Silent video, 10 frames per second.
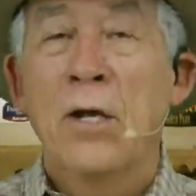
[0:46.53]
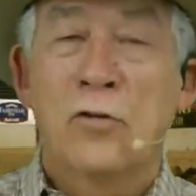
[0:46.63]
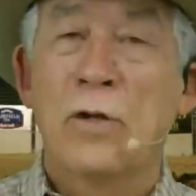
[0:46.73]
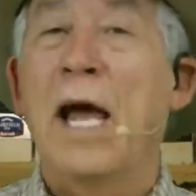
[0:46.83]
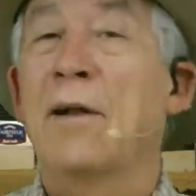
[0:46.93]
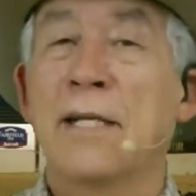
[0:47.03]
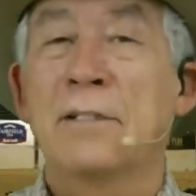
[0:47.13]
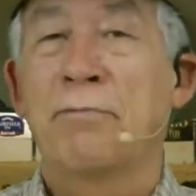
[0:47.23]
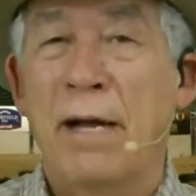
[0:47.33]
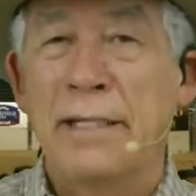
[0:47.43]
so now
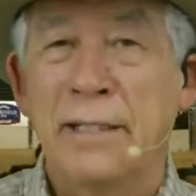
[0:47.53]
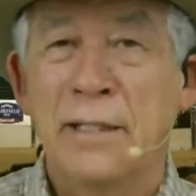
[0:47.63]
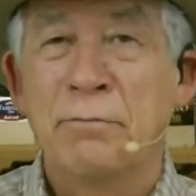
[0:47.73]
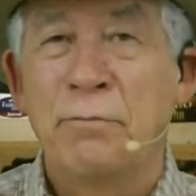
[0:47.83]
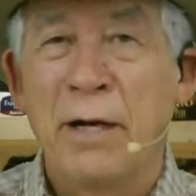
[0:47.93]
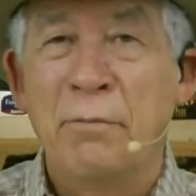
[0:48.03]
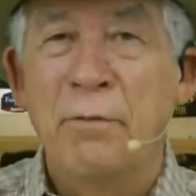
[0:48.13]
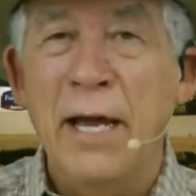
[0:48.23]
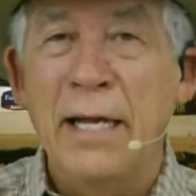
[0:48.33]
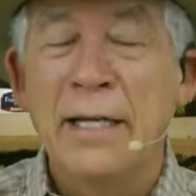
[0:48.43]
let's fight the good fight of
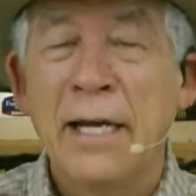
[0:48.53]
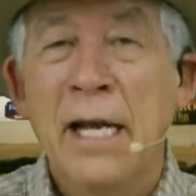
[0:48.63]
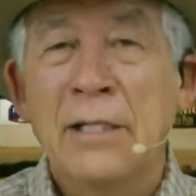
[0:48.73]
faith